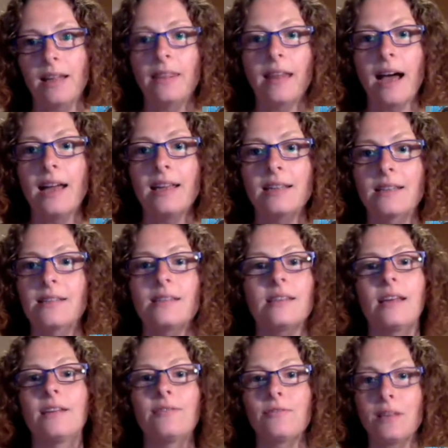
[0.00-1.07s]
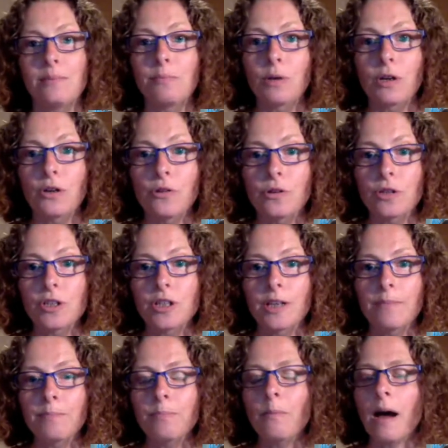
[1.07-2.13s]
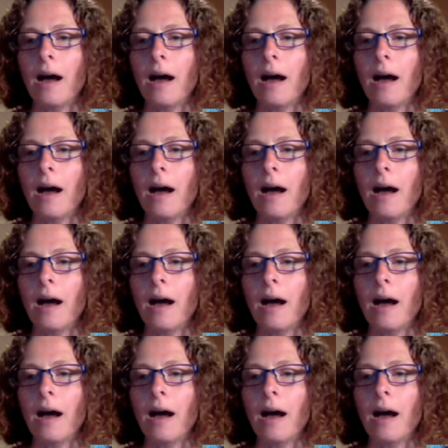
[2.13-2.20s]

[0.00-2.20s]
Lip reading: and that is a safety precaution.